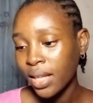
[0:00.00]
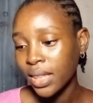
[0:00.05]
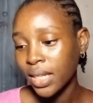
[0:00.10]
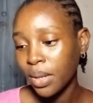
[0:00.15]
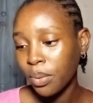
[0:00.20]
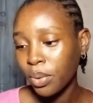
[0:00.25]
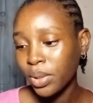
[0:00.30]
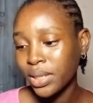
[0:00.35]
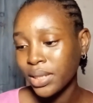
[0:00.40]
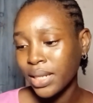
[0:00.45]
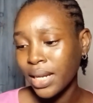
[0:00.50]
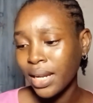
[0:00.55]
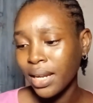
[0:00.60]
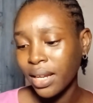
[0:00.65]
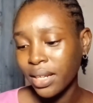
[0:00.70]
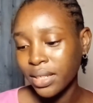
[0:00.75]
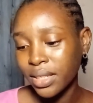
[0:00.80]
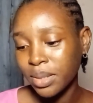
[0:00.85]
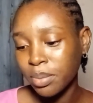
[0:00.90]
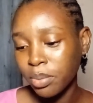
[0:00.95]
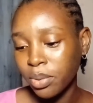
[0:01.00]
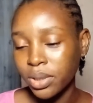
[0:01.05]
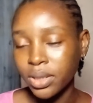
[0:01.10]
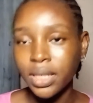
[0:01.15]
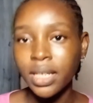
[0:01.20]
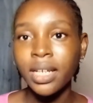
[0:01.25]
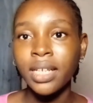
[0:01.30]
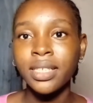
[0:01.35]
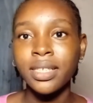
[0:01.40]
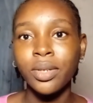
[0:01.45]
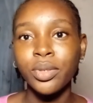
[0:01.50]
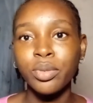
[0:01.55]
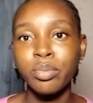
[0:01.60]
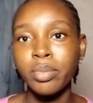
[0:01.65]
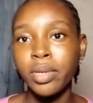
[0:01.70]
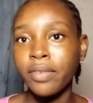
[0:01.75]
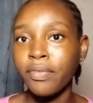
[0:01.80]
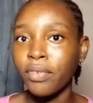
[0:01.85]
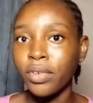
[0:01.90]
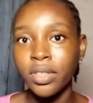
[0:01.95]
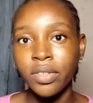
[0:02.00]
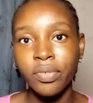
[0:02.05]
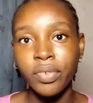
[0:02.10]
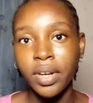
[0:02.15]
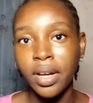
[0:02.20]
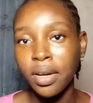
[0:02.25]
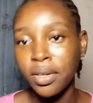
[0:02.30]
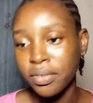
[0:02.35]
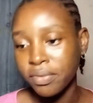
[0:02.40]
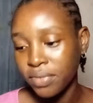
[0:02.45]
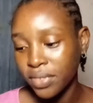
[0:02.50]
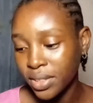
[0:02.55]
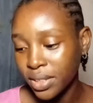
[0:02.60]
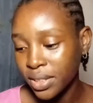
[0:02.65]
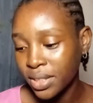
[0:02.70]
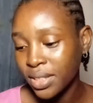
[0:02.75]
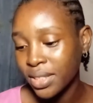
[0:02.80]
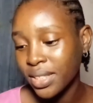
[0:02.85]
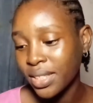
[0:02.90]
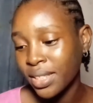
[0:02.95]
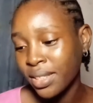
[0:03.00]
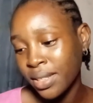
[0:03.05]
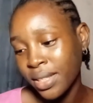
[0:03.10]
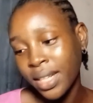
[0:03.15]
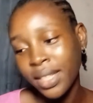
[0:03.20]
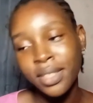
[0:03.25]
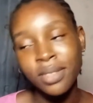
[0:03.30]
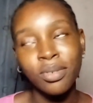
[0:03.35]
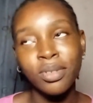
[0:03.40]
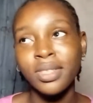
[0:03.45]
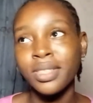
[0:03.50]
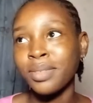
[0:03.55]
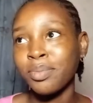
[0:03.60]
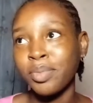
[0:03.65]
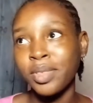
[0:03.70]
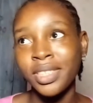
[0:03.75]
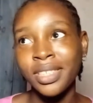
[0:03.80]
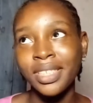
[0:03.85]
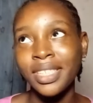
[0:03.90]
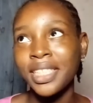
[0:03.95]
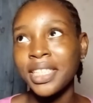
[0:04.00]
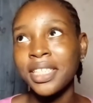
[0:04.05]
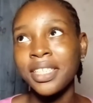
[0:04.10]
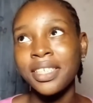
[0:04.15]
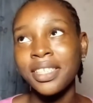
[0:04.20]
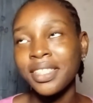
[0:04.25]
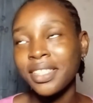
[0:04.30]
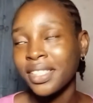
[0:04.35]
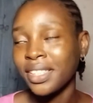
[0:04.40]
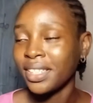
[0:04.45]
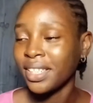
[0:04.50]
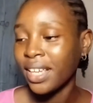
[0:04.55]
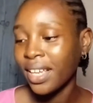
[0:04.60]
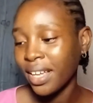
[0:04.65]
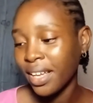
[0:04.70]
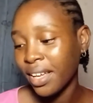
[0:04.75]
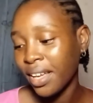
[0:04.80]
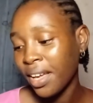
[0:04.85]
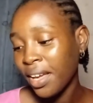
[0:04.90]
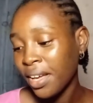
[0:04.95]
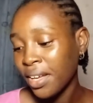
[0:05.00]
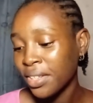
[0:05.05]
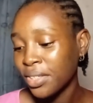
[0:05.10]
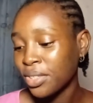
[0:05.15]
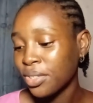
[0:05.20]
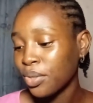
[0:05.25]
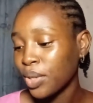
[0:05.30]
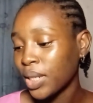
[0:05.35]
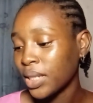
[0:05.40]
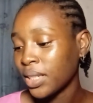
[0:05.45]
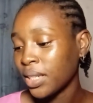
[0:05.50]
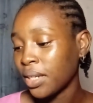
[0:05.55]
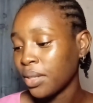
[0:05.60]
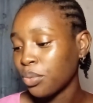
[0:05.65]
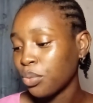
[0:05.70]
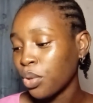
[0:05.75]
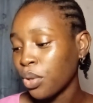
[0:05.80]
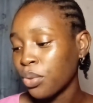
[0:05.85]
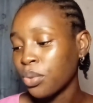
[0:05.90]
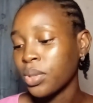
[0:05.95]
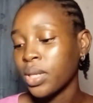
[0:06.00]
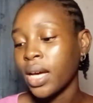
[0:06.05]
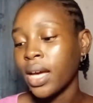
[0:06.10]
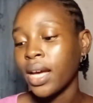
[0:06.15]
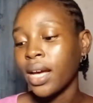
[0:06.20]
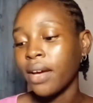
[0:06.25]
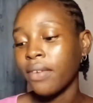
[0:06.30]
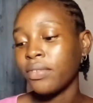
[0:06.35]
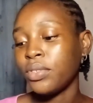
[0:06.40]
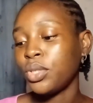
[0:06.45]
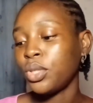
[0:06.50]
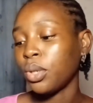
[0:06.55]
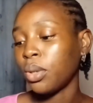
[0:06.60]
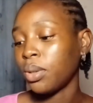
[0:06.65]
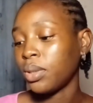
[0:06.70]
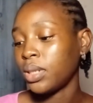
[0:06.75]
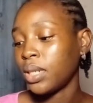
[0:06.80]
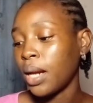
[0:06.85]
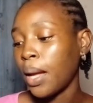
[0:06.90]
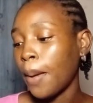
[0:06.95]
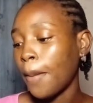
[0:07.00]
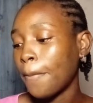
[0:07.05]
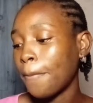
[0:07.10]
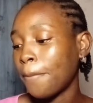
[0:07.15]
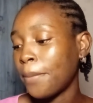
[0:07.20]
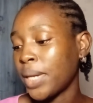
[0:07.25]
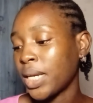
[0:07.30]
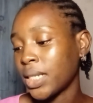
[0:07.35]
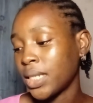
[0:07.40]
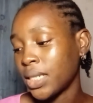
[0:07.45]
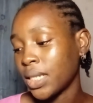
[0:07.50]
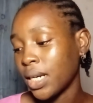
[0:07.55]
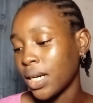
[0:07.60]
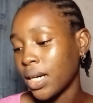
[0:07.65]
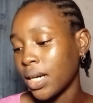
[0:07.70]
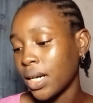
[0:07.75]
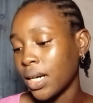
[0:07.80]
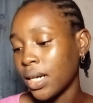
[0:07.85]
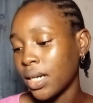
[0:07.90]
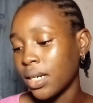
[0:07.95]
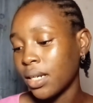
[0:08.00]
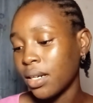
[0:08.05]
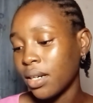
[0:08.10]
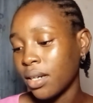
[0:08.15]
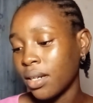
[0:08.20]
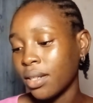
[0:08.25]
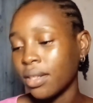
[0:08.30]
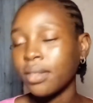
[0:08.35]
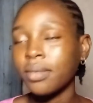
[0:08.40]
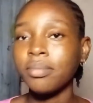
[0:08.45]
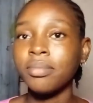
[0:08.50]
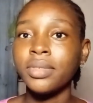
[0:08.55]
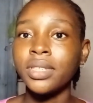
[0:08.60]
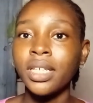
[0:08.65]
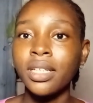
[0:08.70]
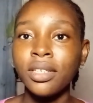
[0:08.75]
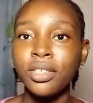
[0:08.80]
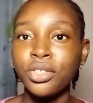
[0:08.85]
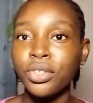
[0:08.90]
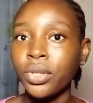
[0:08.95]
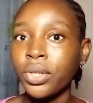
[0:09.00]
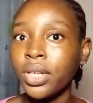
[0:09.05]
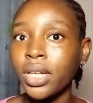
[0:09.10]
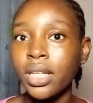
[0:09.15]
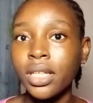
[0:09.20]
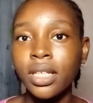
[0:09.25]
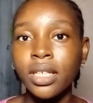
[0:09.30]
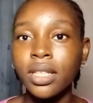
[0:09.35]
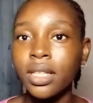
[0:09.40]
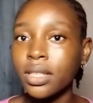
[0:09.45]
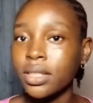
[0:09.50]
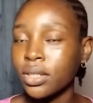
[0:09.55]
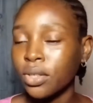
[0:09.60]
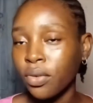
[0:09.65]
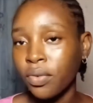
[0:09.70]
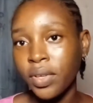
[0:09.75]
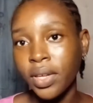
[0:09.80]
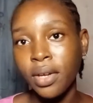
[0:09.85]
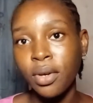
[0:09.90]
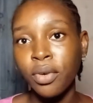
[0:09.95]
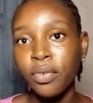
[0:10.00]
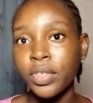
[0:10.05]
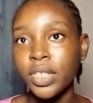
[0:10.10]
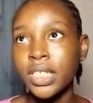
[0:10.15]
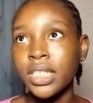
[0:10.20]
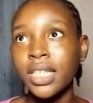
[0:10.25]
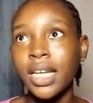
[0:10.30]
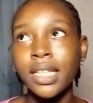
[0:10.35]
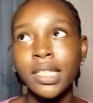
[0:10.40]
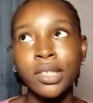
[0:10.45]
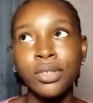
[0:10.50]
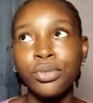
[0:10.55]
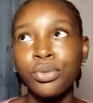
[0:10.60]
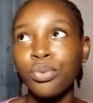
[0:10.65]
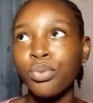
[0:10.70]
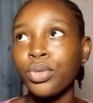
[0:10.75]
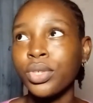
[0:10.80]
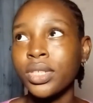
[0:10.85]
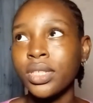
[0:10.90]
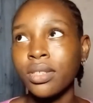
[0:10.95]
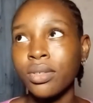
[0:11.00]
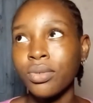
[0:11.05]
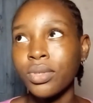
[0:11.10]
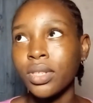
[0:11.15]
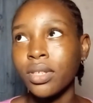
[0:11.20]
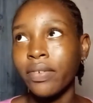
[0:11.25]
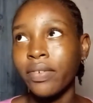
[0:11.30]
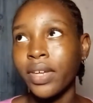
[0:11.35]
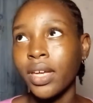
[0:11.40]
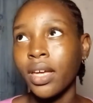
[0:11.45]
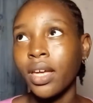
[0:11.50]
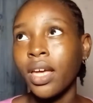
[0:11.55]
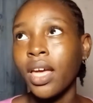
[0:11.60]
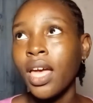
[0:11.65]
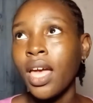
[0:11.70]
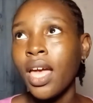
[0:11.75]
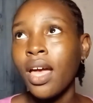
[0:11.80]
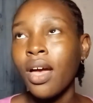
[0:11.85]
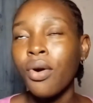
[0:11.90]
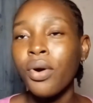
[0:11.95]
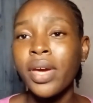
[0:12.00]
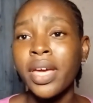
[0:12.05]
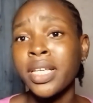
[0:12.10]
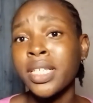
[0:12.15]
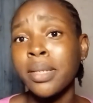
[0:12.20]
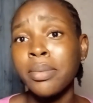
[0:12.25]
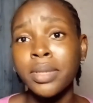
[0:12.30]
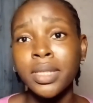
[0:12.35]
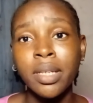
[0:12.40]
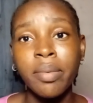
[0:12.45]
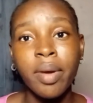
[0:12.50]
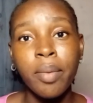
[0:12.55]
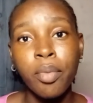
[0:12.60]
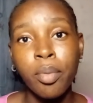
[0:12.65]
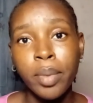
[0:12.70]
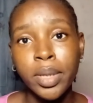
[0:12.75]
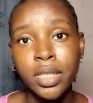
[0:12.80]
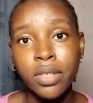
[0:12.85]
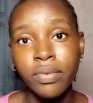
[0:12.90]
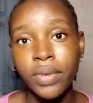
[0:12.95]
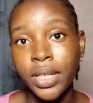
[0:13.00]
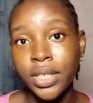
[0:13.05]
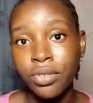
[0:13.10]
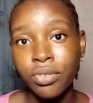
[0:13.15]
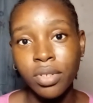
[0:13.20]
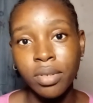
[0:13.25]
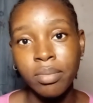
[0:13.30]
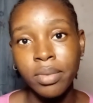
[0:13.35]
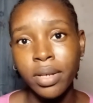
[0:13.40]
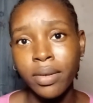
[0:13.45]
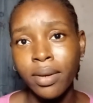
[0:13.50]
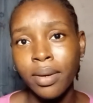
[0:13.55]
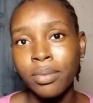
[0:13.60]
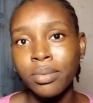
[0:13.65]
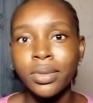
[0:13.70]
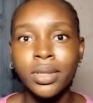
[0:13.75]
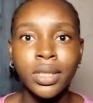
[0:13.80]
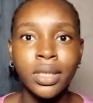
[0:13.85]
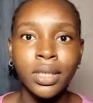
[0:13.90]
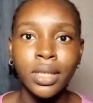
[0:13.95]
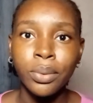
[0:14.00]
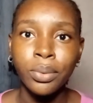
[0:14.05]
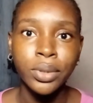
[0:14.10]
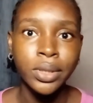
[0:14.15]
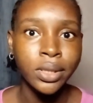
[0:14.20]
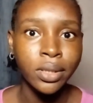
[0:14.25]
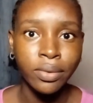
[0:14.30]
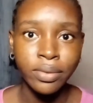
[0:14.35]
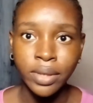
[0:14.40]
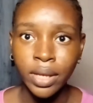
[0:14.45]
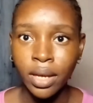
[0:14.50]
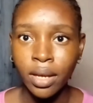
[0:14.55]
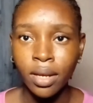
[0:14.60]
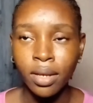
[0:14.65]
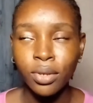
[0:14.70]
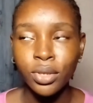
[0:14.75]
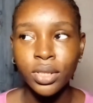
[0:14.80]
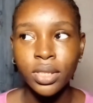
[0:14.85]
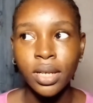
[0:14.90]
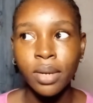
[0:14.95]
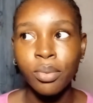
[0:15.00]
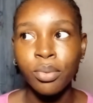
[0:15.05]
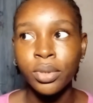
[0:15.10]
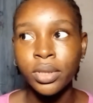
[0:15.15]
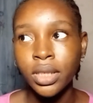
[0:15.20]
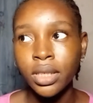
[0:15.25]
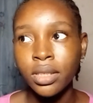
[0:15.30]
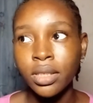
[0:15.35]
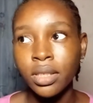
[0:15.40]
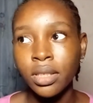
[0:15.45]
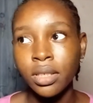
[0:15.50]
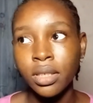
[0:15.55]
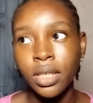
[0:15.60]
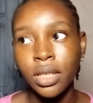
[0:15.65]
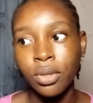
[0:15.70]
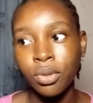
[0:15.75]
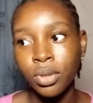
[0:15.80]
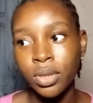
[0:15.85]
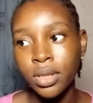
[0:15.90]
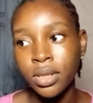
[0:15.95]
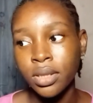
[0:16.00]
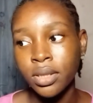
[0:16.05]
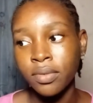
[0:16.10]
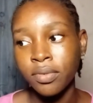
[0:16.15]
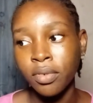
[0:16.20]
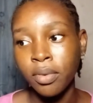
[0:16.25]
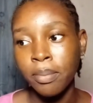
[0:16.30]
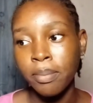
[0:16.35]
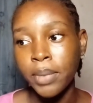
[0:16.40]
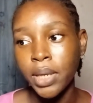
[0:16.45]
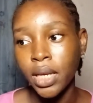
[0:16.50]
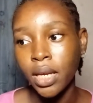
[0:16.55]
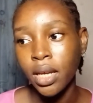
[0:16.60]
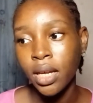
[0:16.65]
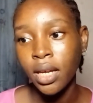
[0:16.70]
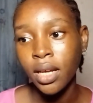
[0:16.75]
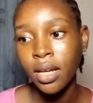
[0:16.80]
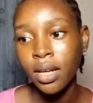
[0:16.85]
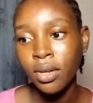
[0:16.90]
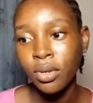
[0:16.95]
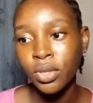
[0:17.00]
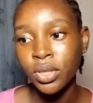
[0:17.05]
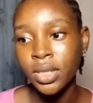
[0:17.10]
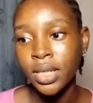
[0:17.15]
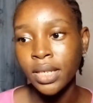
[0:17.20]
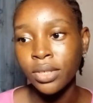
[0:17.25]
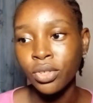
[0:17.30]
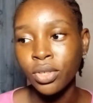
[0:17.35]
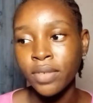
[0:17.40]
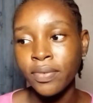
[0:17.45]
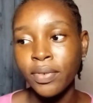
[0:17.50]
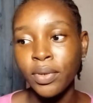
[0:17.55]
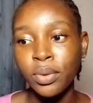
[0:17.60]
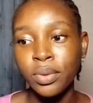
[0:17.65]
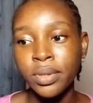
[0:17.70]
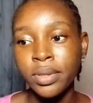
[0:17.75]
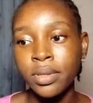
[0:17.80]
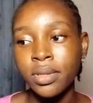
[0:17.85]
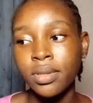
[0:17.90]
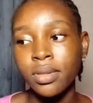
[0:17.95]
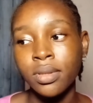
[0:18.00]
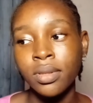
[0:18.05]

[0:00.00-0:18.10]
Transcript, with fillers: Then what did I learn this month? I learned how to make four different outfits. That's all, basically. Yeah. So, and then what could I have done better? Um, daily journaling and self-care. Obviously, I didn't do one single self-care. Okay, except the time I bought myself ice cream, I, I would say that was self-care because I wanted it and I got it for me because I just felt